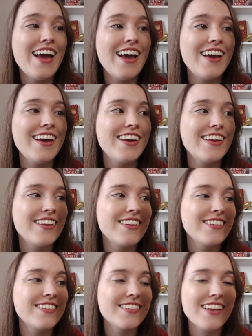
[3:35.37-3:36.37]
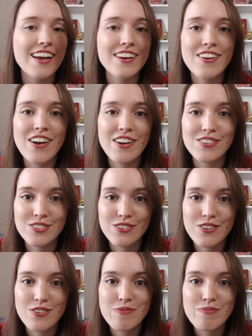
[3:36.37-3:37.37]
And I don't know, I also
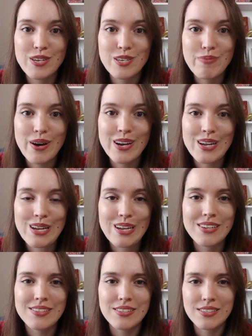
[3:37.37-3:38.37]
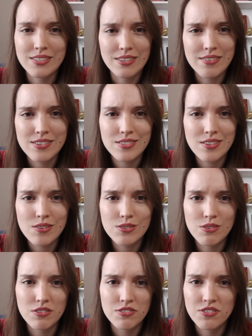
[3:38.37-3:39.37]
don't know much about it. It's a series
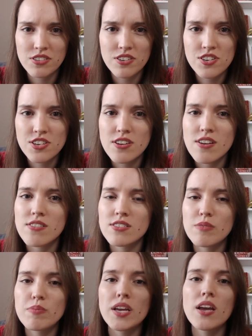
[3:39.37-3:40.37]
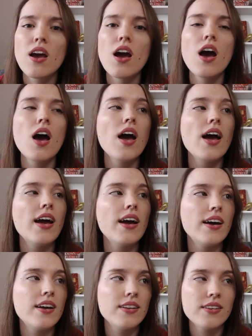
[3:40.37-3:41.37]
also, a trilogy or something.
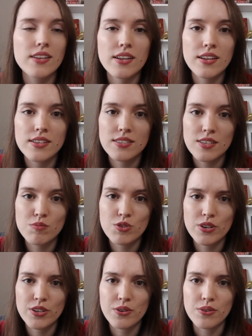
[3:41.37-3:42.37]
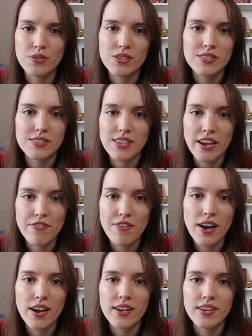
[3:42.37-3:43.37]
And it seems really cool. It's
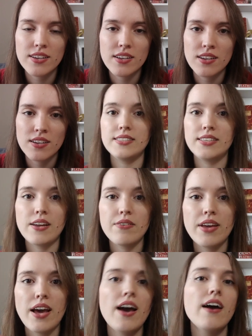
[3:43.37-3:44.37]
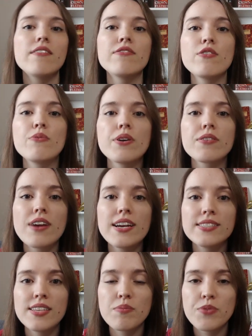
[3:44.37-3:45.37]
sci-fi. Then we have Will
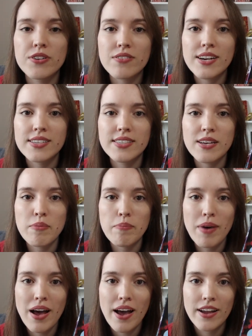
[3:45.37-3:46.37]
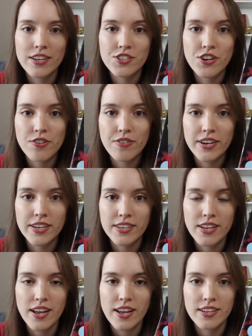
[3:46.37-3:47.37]
Grayson by John
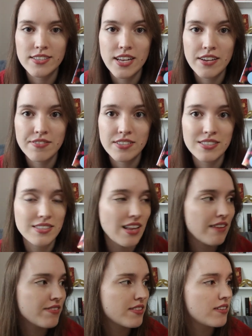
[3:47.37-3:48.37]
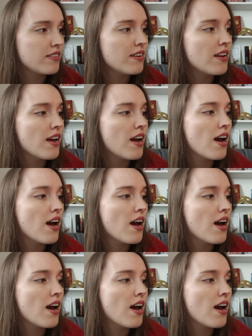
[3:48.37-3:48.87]
Green and David Levithan.